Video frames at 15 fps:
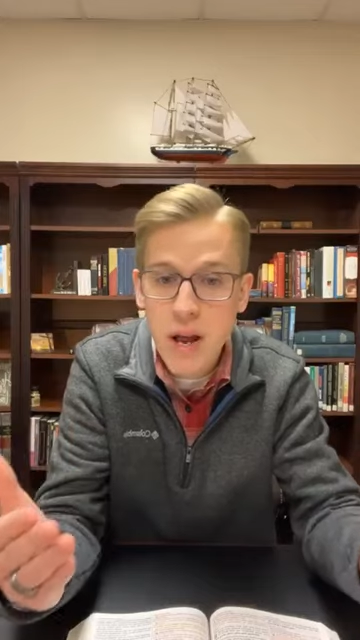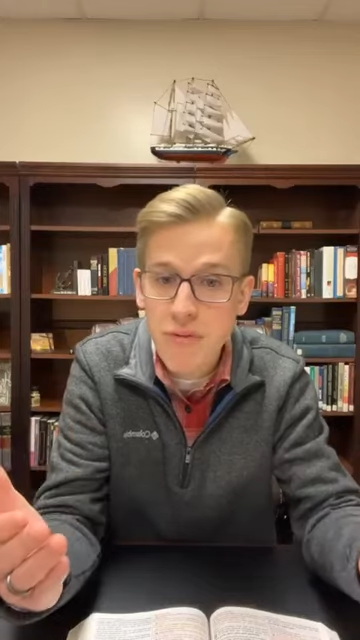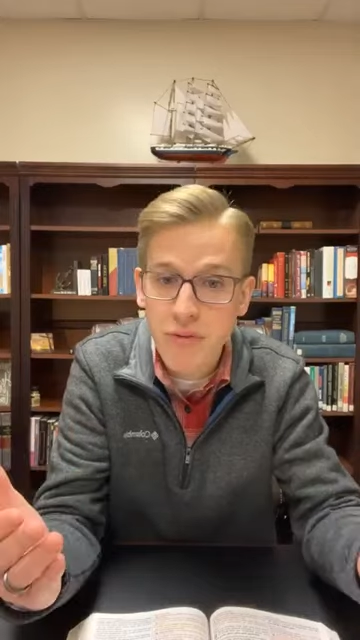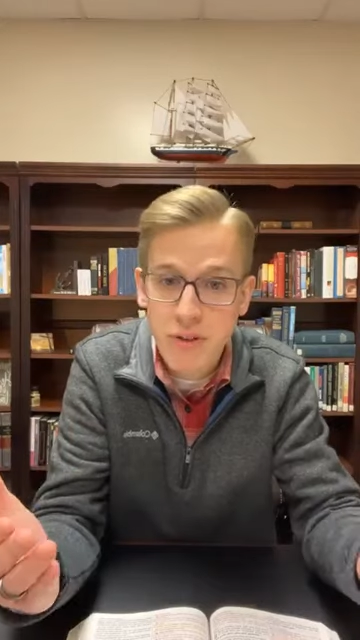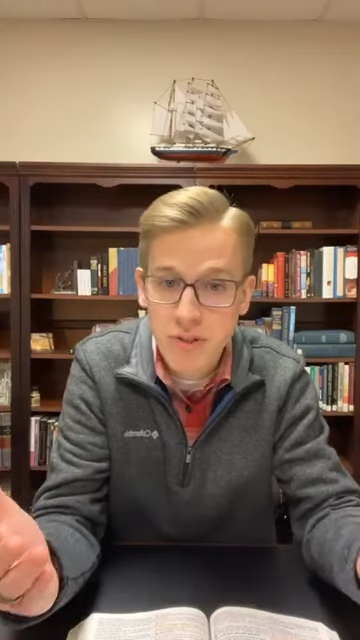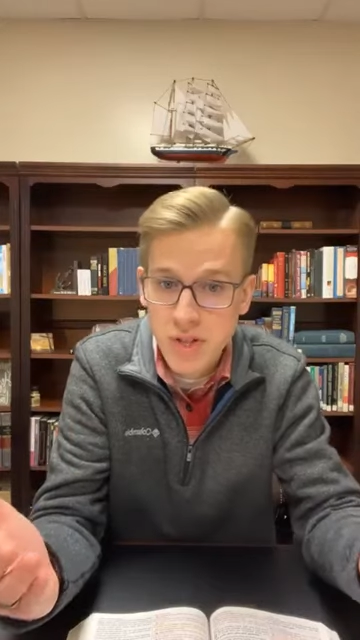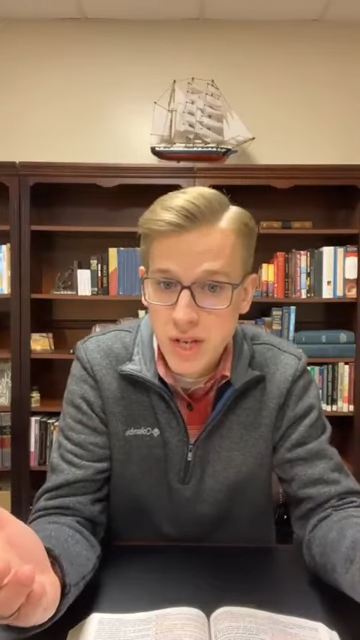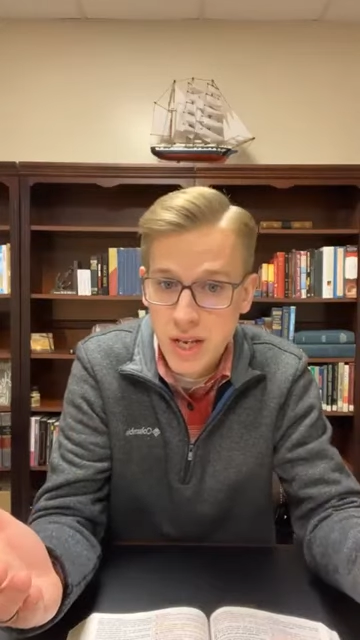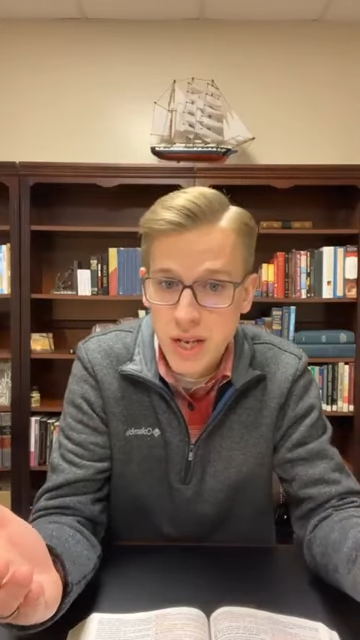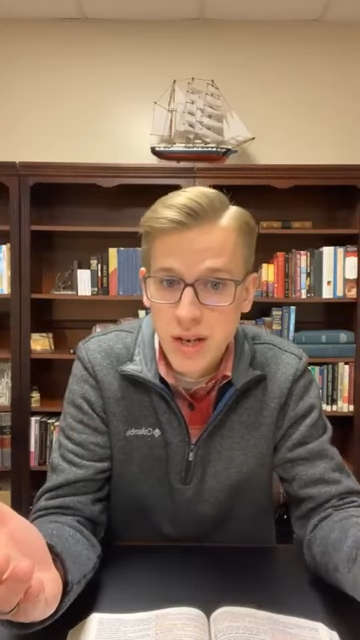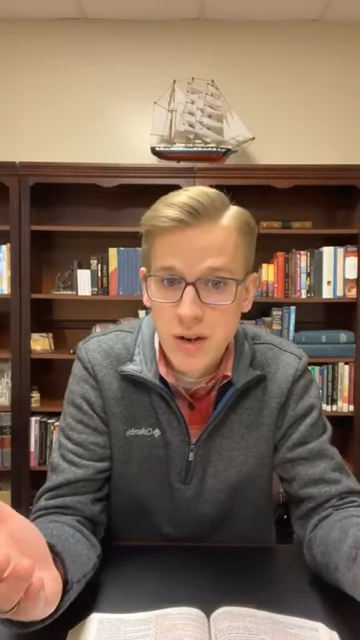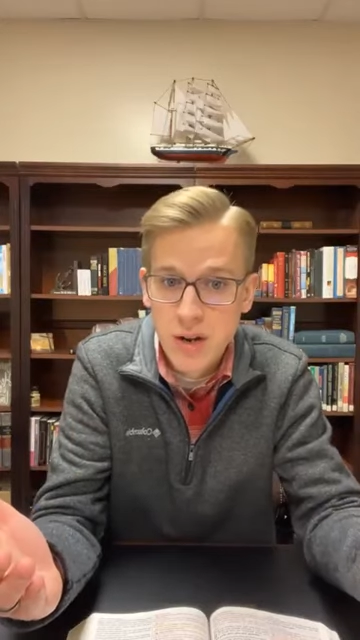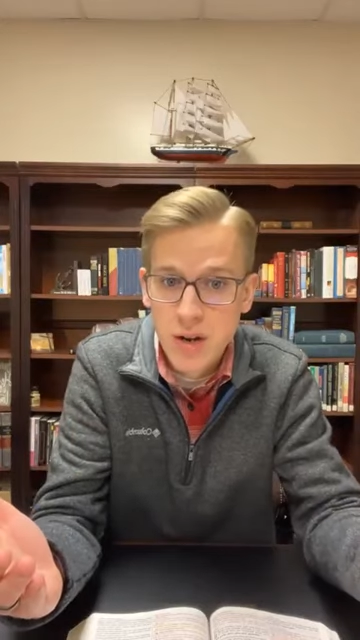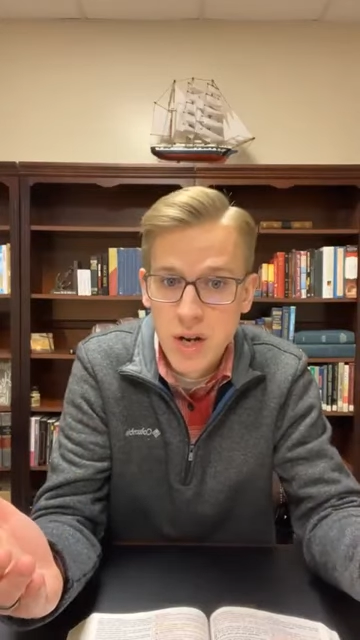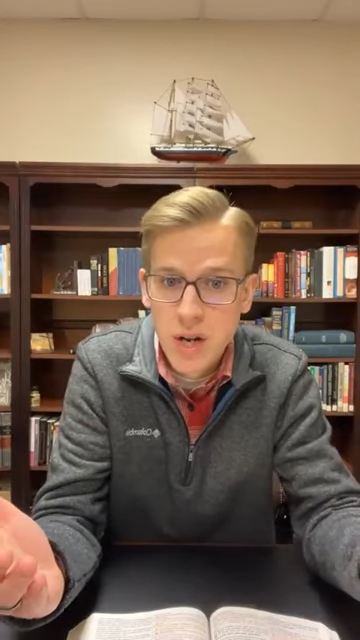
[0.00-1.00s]
referencing
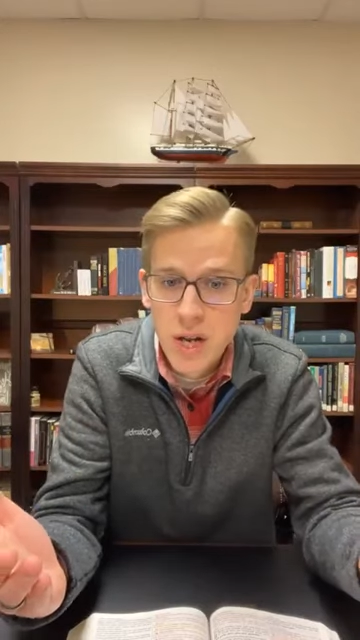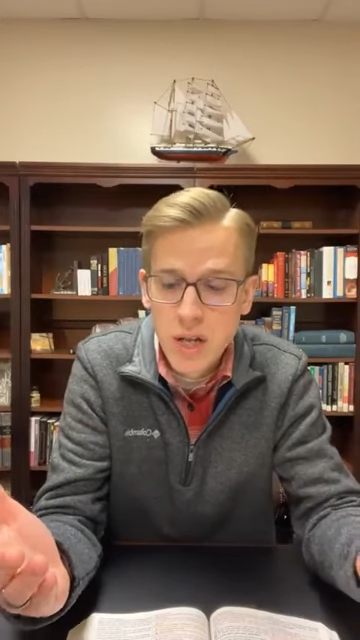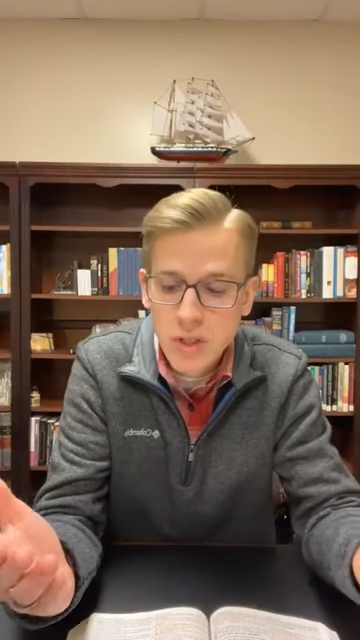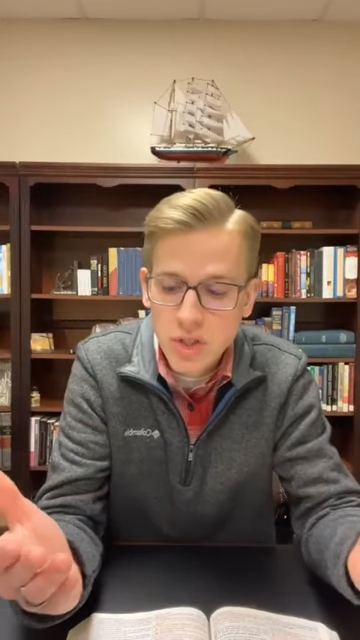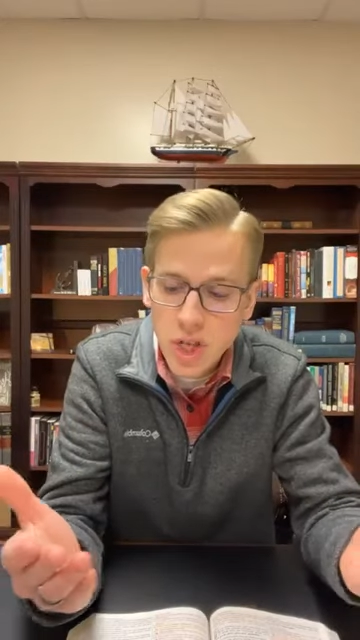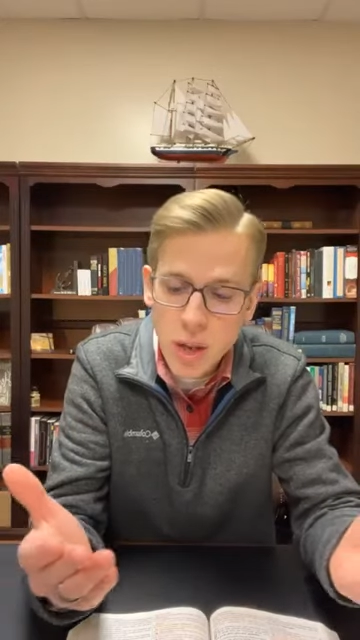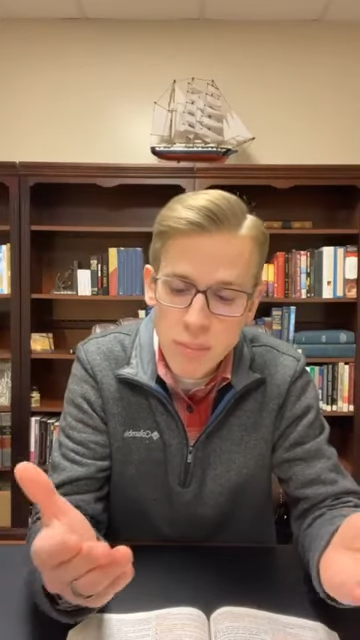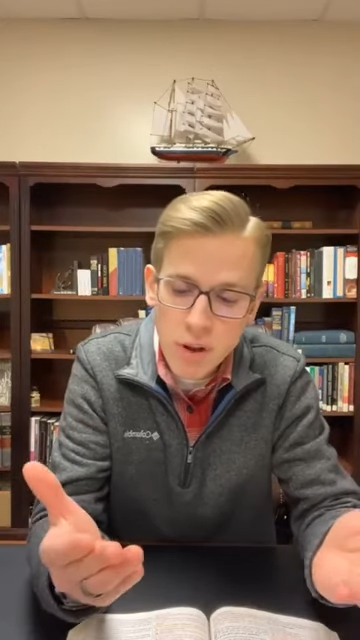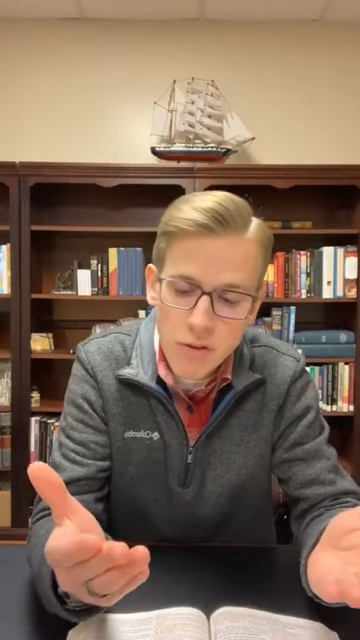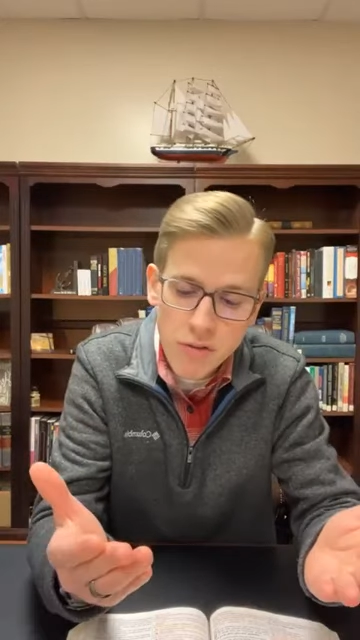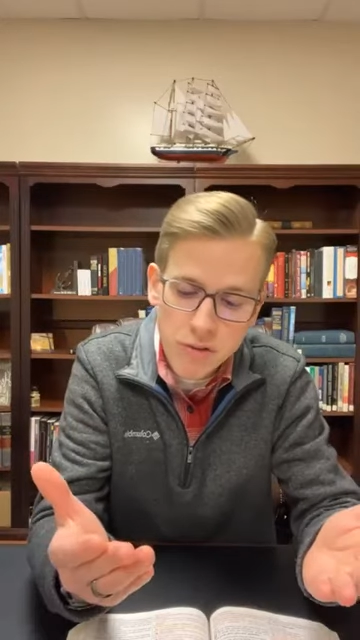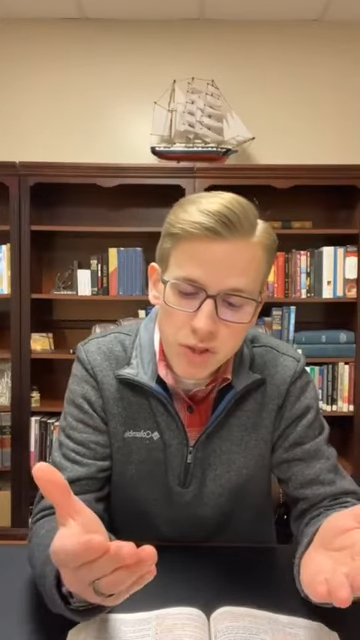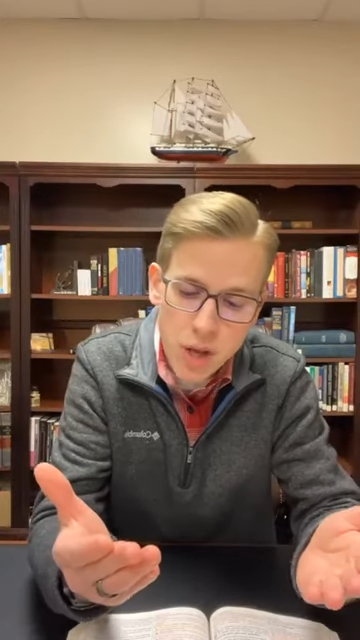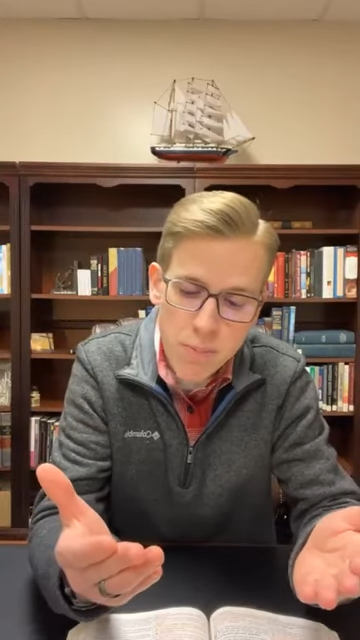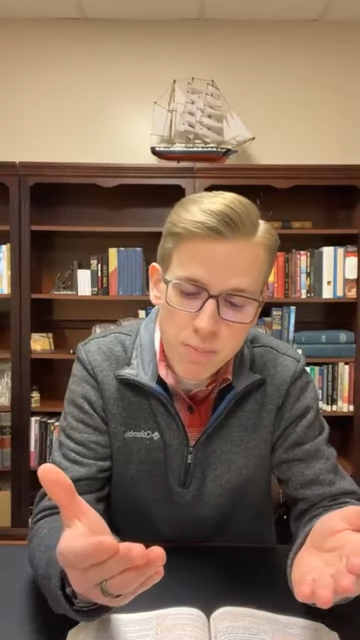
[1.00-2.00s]
here.
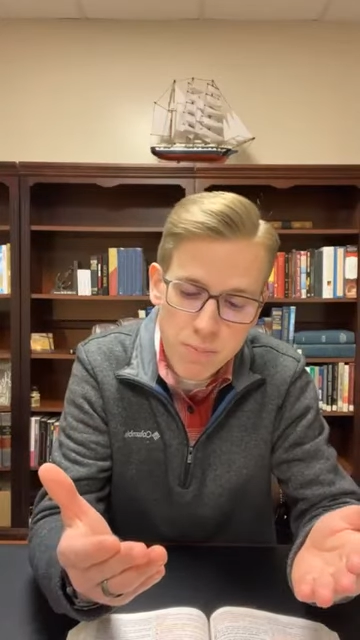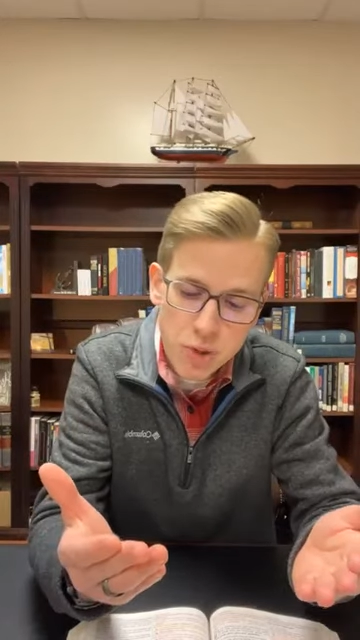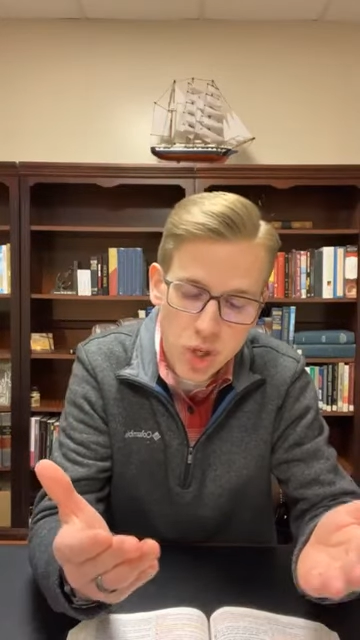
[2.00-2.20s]
Some